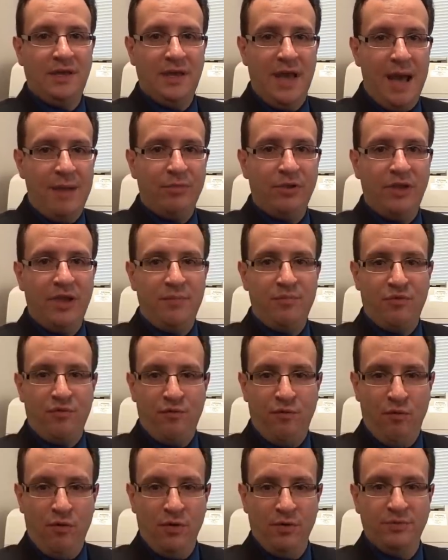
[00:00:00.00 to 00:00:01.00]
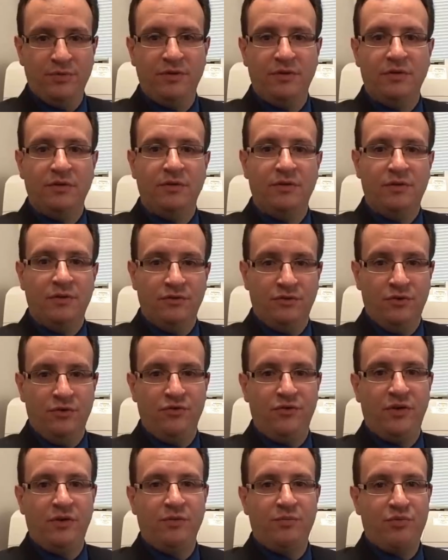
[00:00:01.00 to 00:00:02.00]
commonly performed
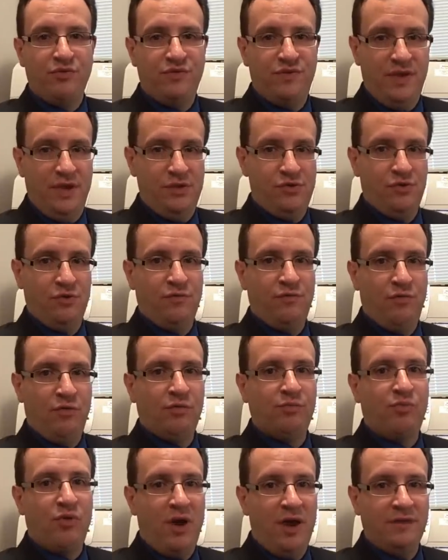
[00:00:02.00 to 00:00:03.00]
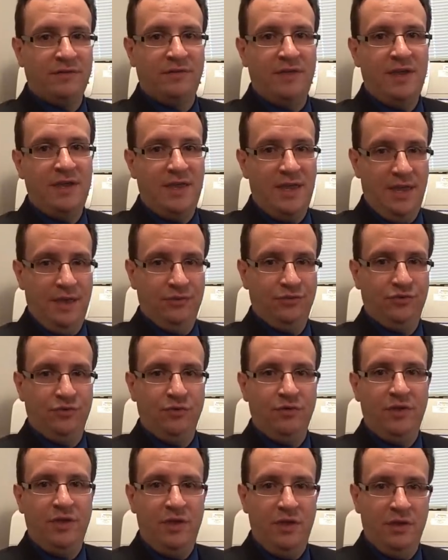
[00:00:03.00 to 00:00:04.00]
surgical procedure for prostate
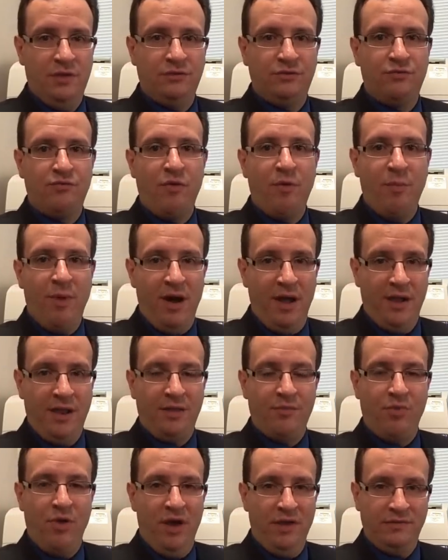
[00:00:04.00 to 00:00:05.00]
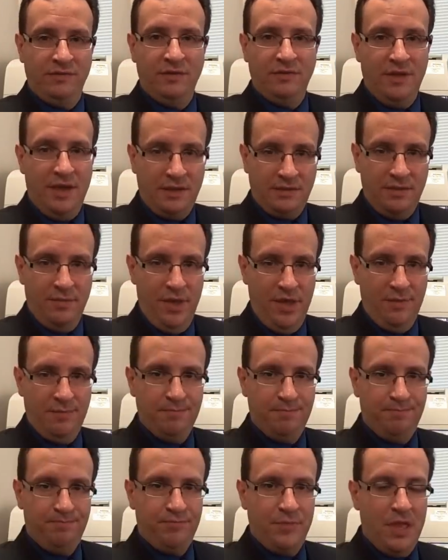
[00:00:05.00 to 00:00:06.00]
cancer is robotic prostatectomy.
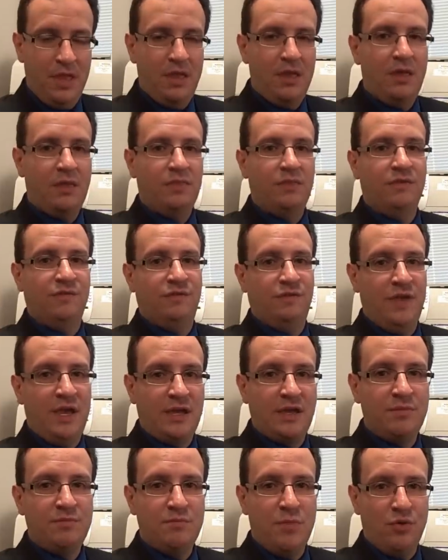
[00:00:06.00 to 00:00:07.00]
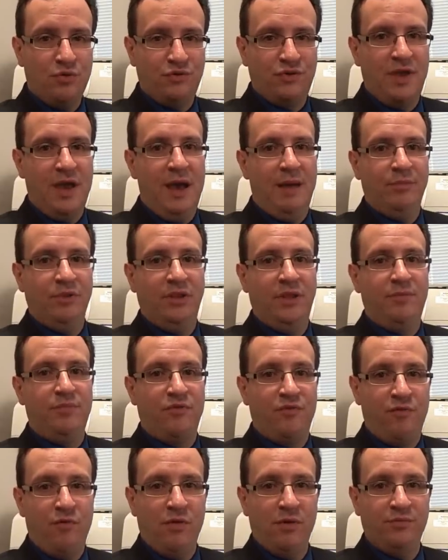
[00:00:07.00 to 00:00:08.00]
The second most commonly
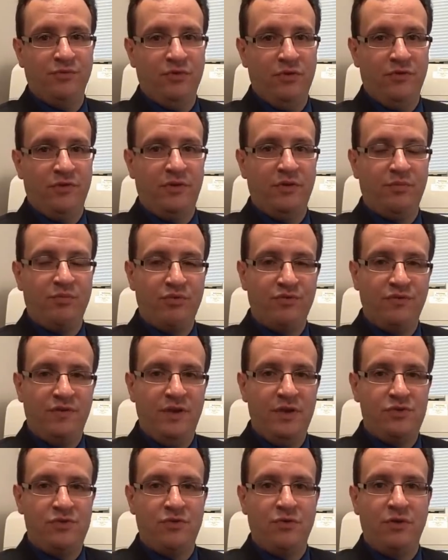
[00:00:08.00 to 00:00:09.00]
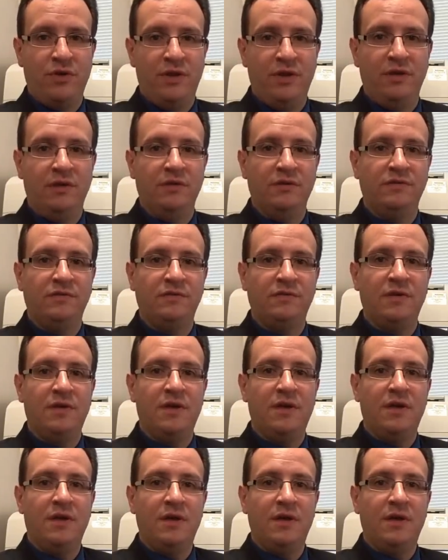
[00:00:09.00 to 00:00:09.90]
performed surgical procedure is